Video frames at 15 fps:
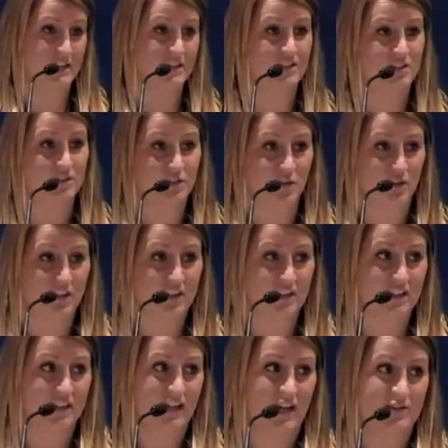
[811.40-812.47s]
and in New York. I
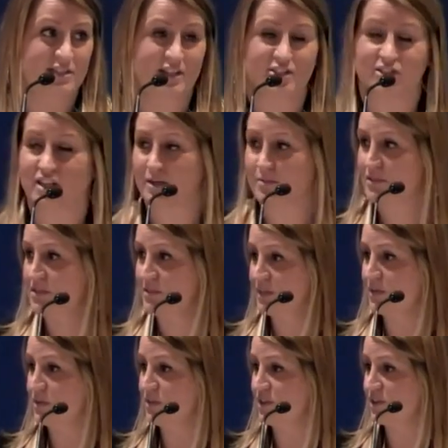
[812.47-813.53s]
was actually able to
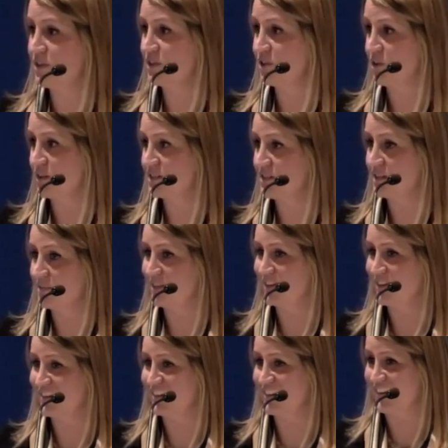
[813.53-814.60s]
meet with our New York team
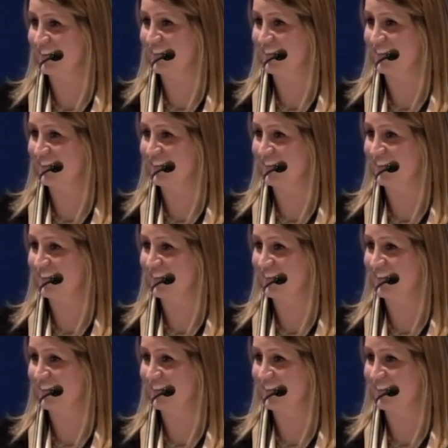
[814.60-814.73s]
here today.